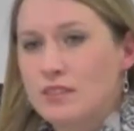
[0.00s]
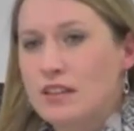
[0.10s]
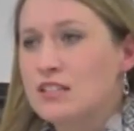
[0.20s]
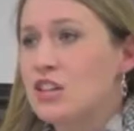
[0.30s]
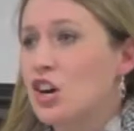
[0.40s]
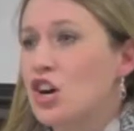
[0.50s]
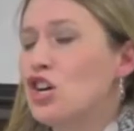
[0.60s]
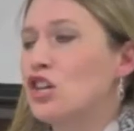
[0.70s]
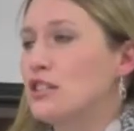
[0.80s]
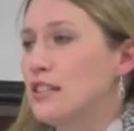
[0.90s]
because it
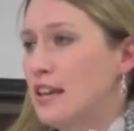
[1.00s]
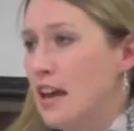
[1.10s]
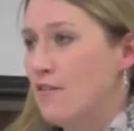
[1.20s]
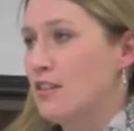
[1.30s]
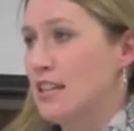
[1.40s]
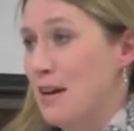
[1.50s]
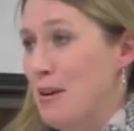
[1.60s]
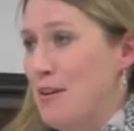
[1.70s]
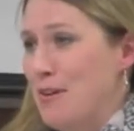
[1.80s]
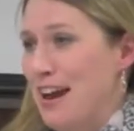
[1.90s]
hurt every time
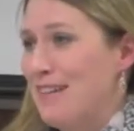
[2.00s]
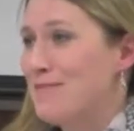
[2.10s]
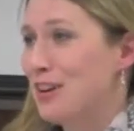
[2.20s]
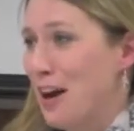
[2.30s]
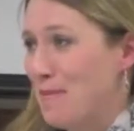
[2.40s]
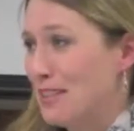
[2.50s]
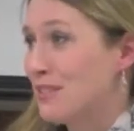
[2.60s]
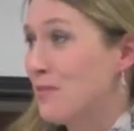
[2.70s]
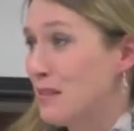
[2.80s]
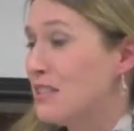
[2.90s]
I read the
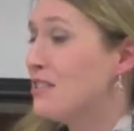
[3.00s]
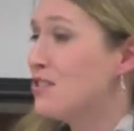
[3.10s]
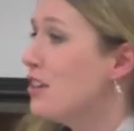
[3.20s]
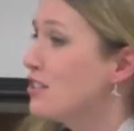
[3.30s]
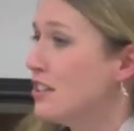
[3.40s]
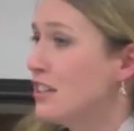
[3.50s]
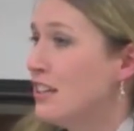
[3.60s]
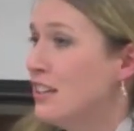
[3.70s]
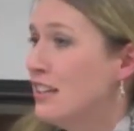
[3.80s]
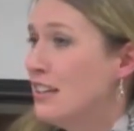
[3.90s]
comments from this instructor.
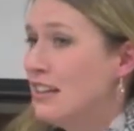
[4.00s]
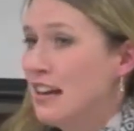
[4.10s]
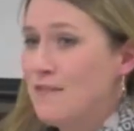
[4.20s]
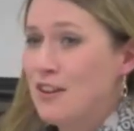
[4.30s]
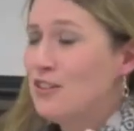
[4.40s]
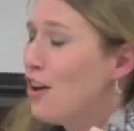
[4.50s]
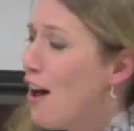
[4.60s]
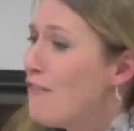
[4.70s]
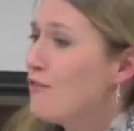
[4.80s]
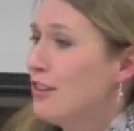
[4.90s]
I felt
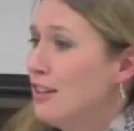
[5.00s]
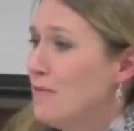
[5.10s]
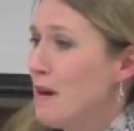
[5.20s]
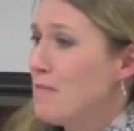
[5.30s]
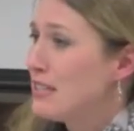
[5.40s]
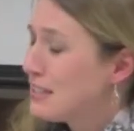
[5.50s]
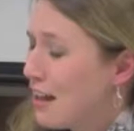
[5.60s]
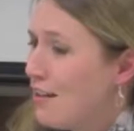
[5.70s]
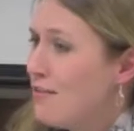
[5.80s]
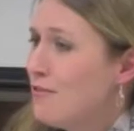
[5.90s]
awful about
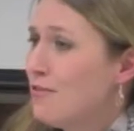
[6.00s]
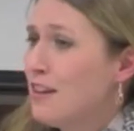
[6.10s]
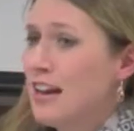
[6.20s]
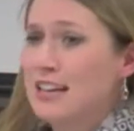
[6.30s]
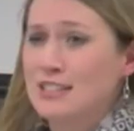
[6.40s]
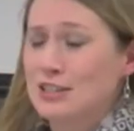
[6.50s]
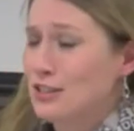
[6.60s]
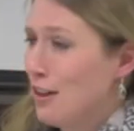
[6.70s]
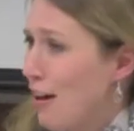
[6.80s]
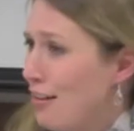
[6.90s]
myself as a
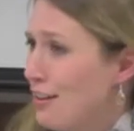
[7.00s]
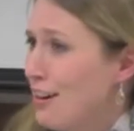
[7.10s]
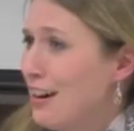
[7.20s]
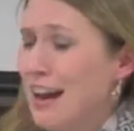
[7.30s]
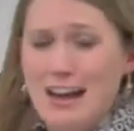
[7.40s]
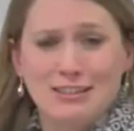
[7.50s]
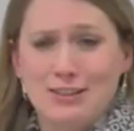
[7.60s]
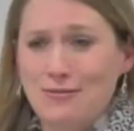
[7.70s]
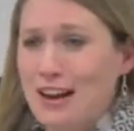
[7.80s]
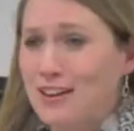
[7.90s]
scholar, as
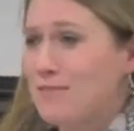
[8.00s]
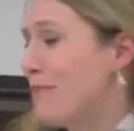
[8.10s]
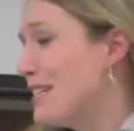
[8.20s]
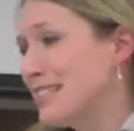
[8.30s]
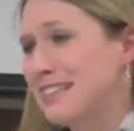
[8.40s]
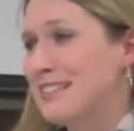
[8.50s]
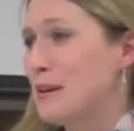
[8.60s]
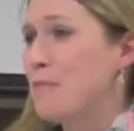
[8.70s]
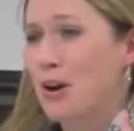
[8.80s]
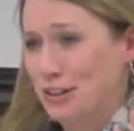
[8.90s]
a writer, basically as
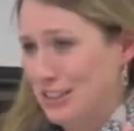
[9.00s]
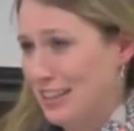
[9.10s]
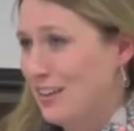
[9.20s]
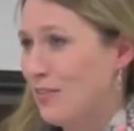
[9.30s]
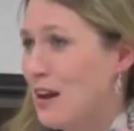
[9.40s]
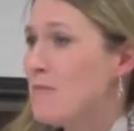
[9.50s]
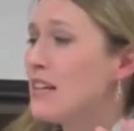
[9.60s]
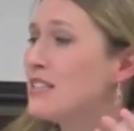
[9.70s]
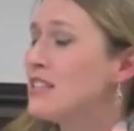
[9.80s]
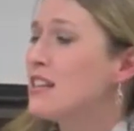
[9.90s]
a person, right?
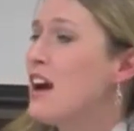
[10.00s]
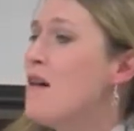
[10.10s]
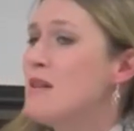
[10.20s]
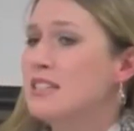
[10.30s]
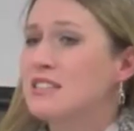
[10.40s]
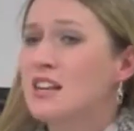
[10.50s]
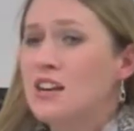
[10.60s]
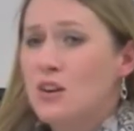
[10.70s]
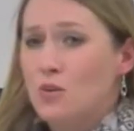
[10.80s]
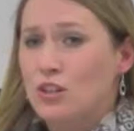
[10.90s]
Because the comments
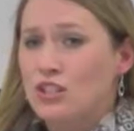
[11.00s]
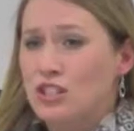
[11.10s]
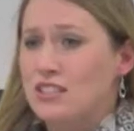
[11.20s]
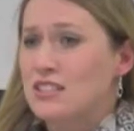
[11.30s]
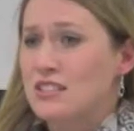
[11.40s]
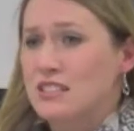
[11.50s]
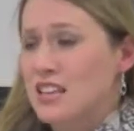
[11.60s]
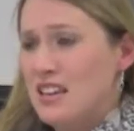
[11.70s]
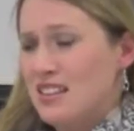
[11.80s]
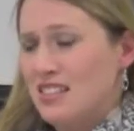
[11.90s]
were
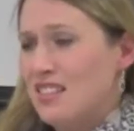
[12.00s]
just